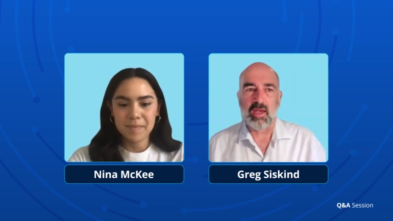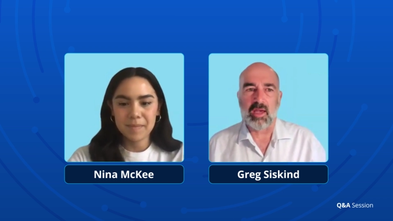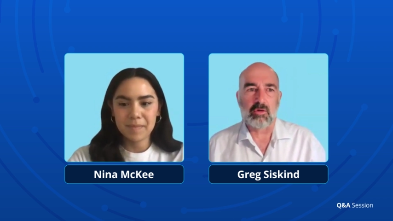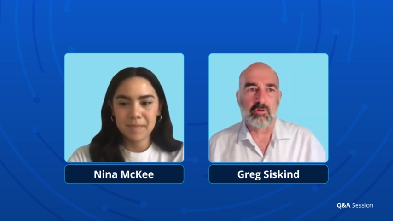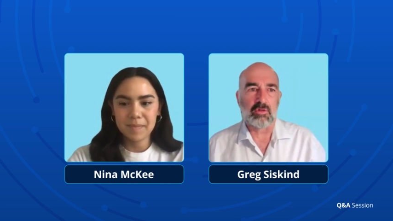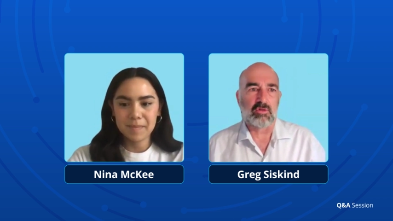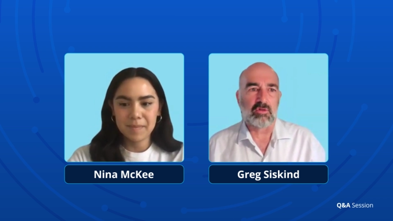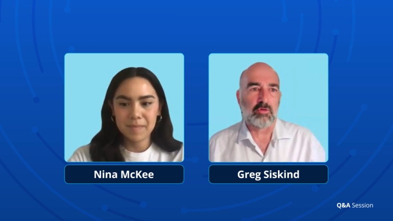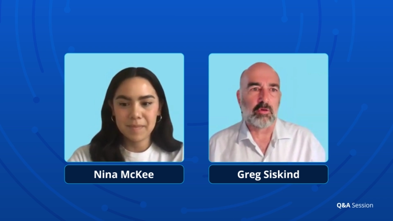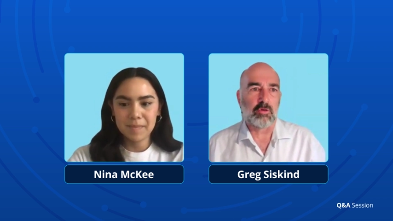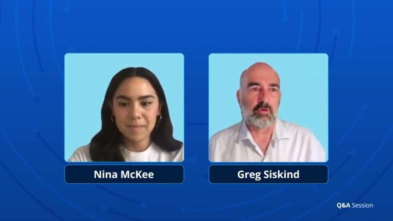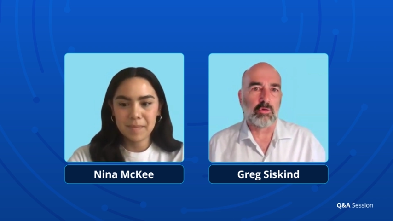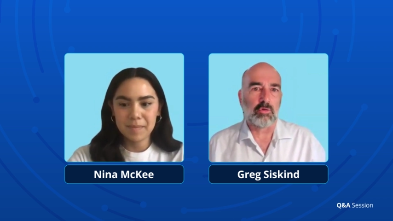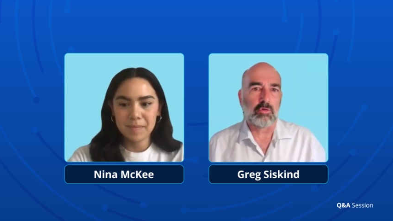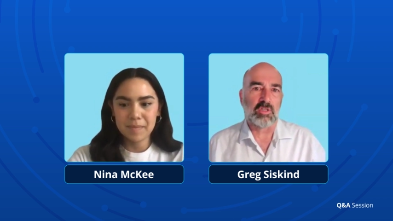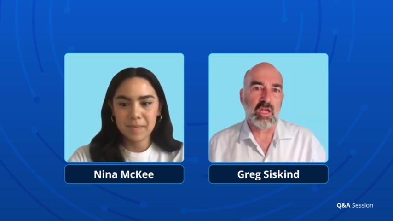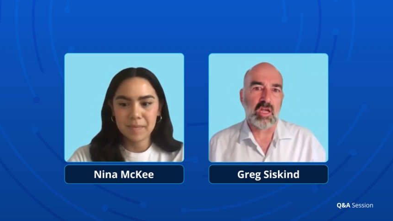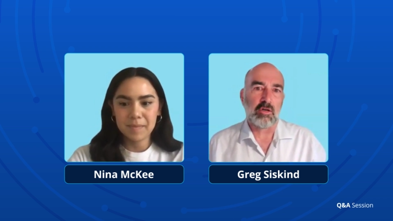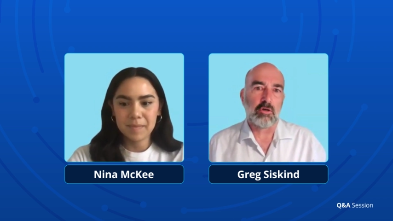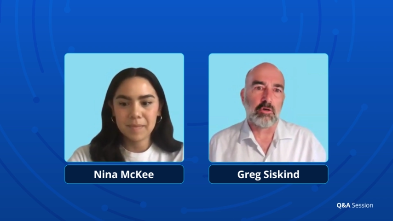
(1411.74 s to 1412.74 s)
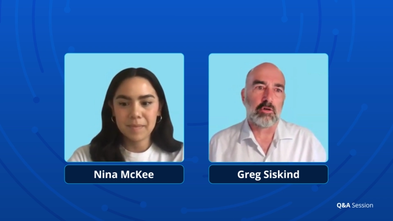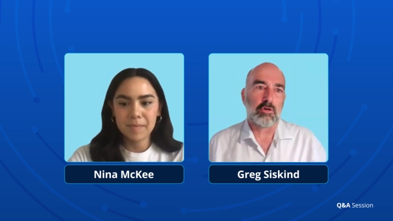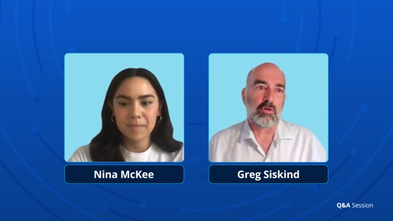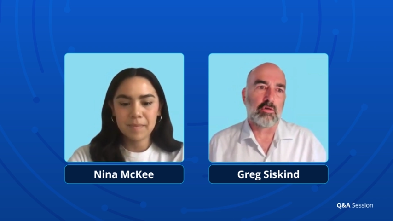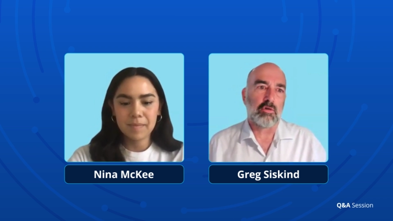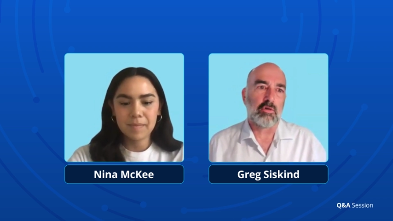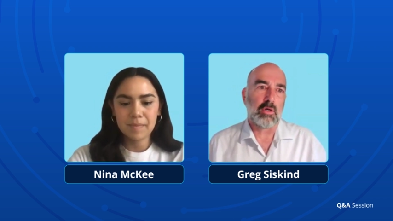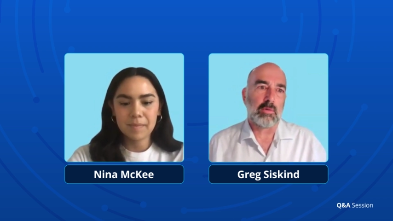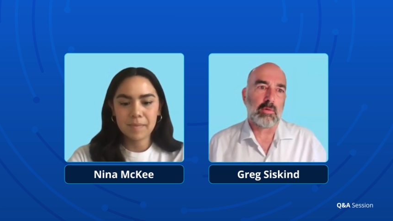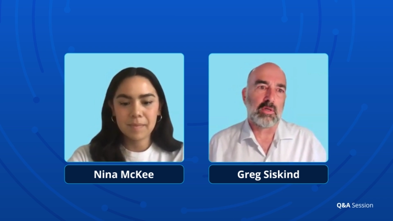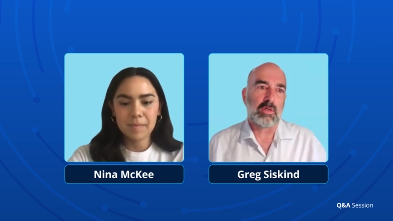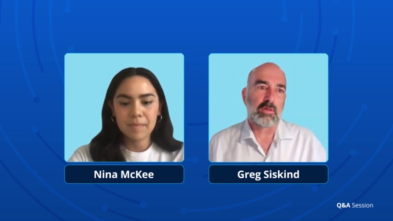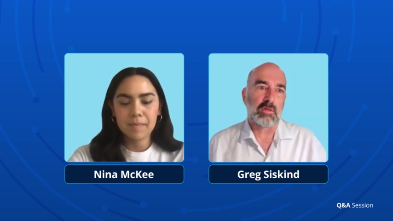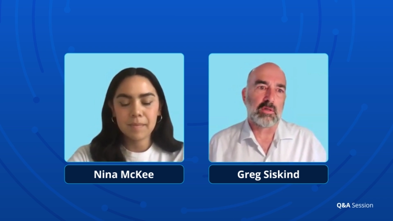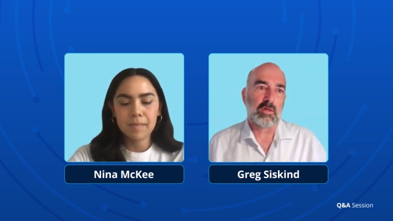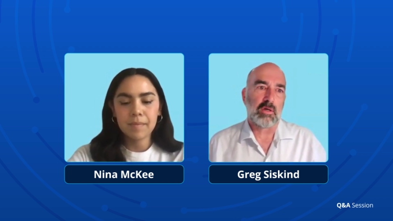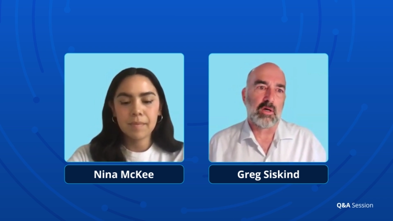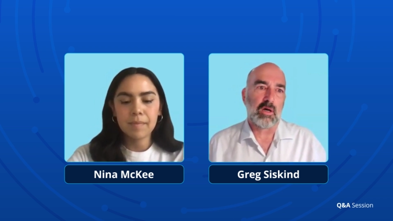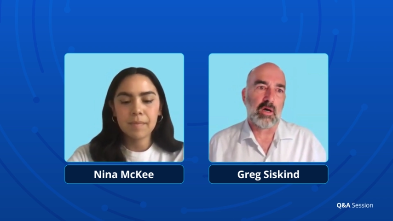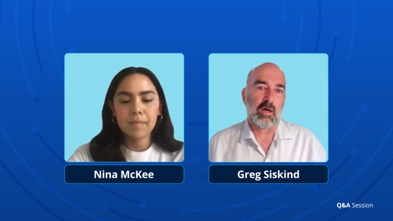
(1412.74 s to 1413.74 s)
Speaker 1: language for your retainer
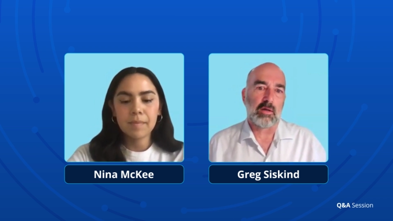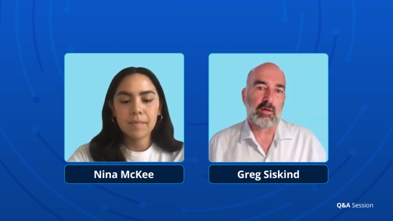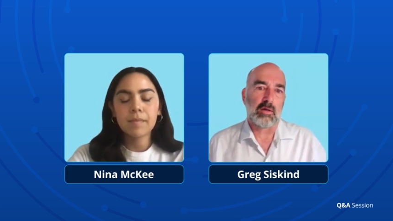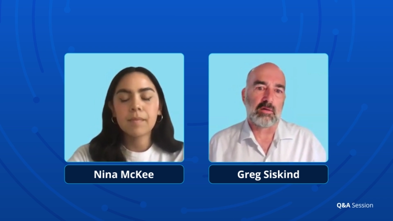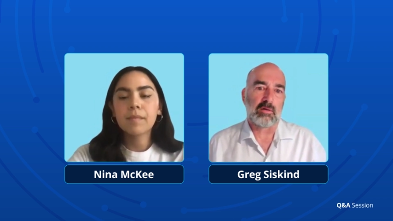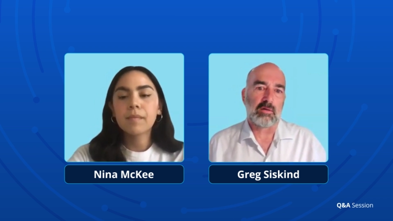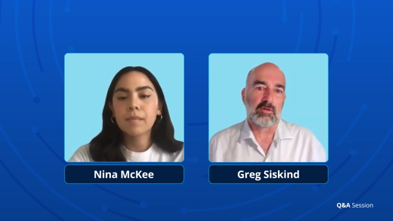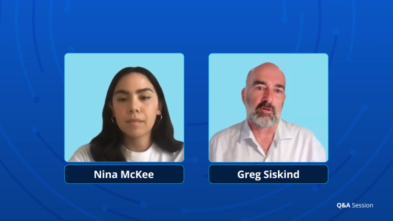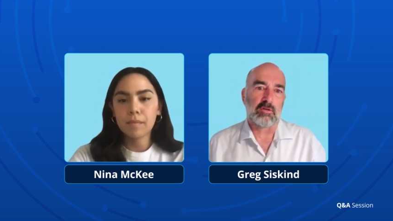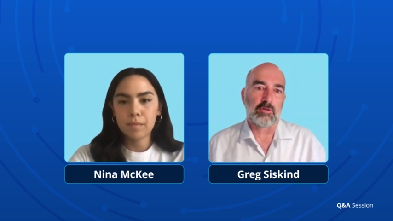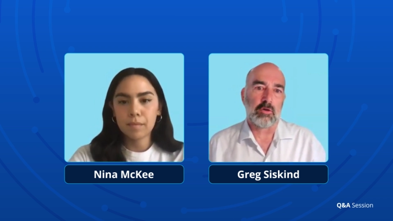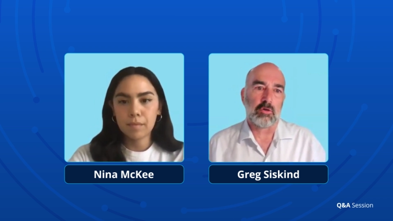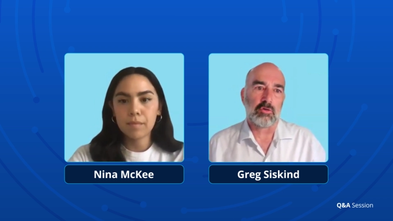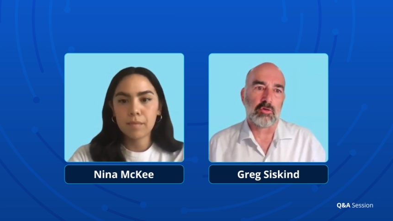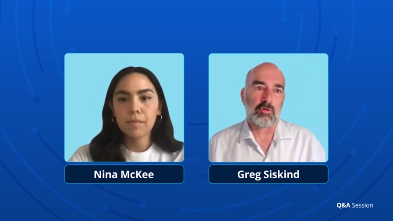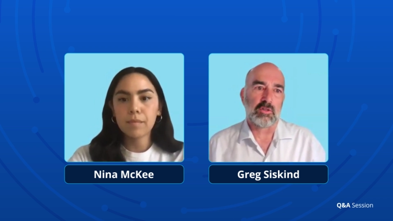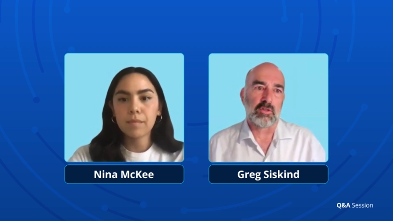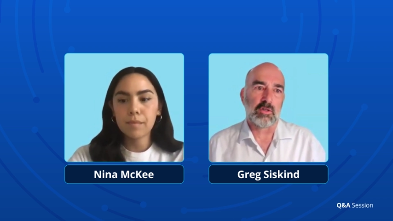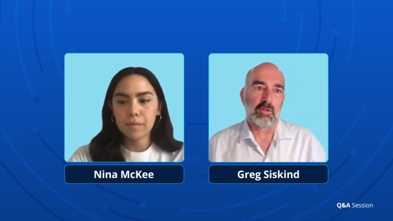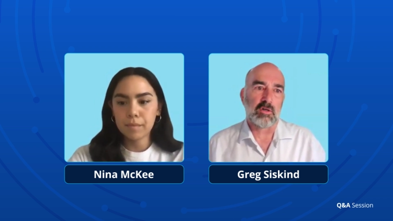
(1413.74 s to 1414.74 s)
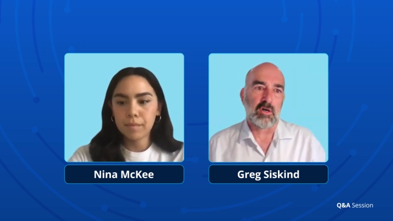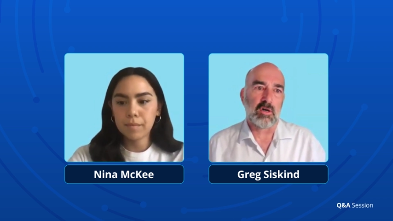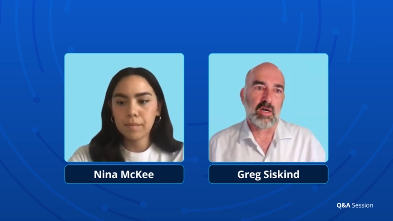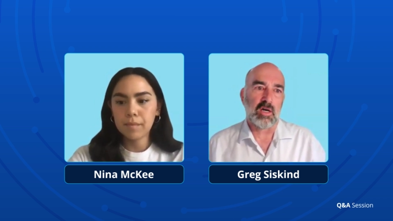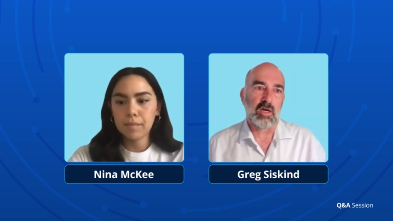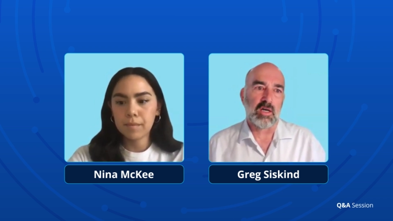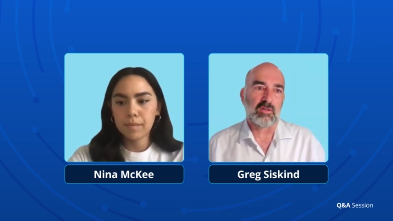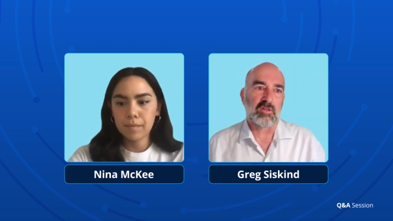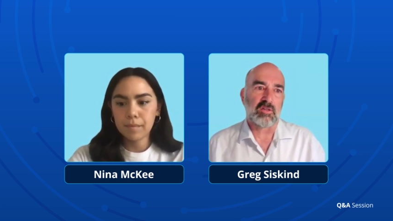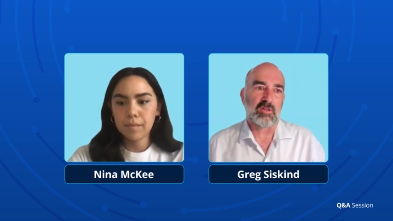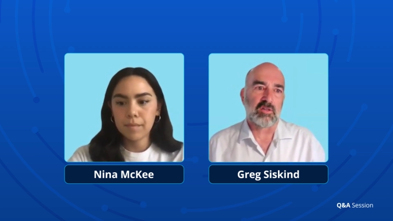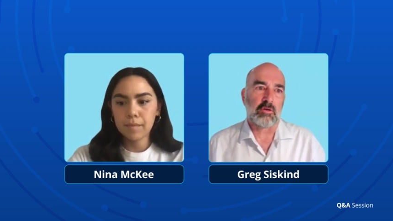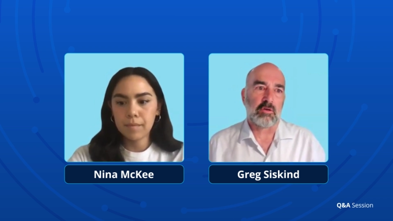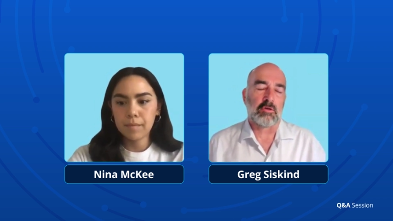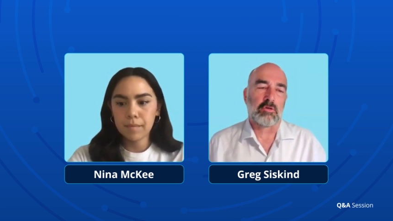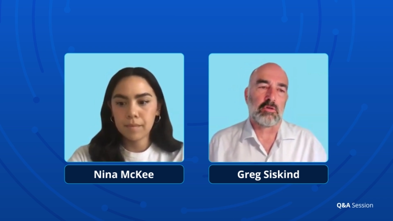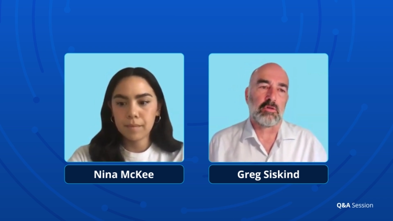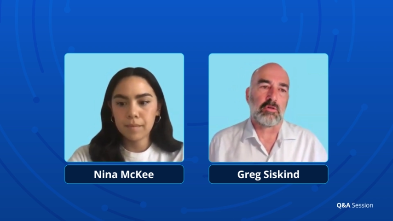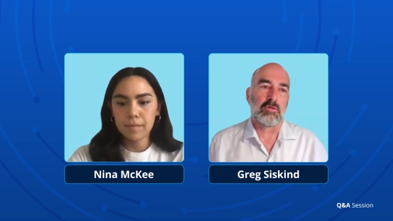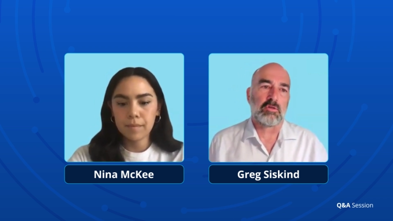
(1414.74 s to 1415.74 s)
agreement on disclosing to clients how
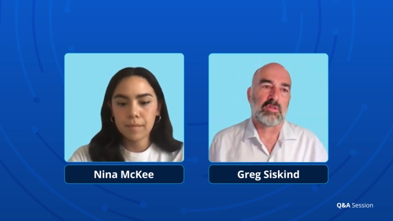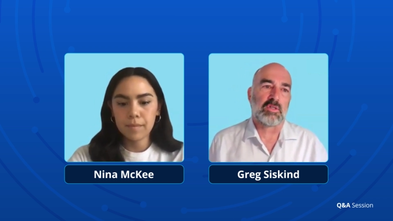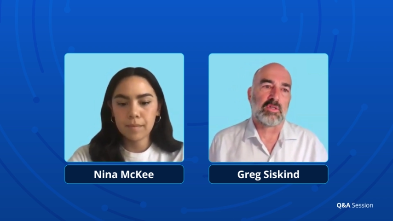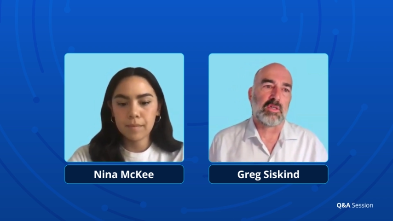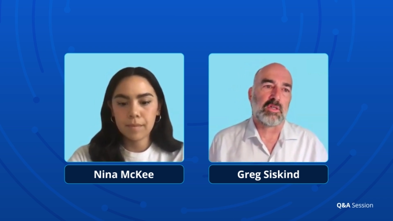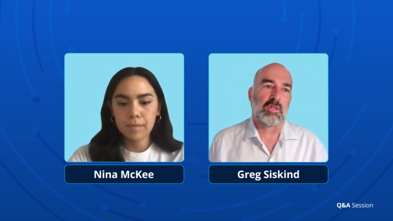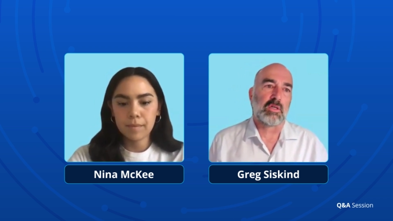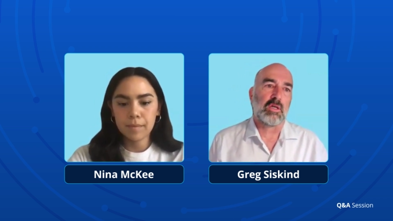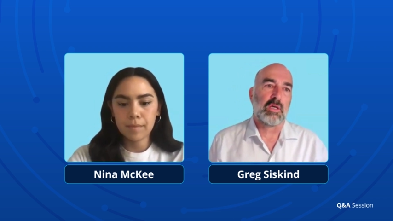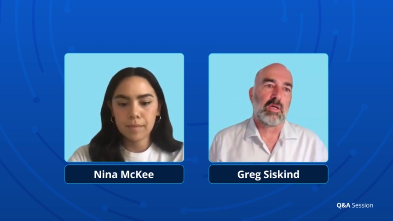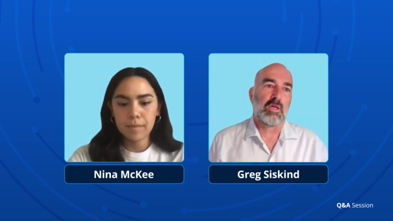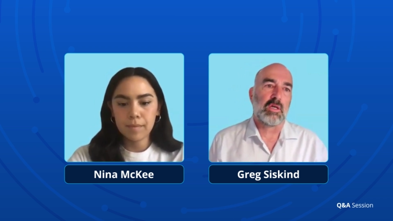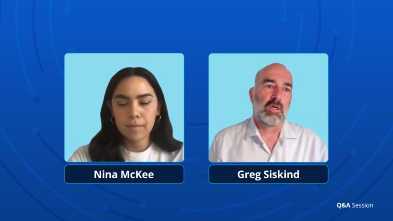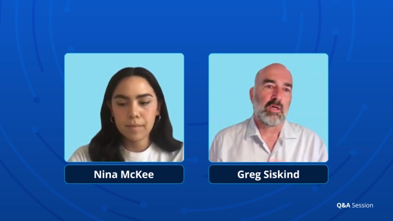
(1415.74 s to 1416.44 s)
you're using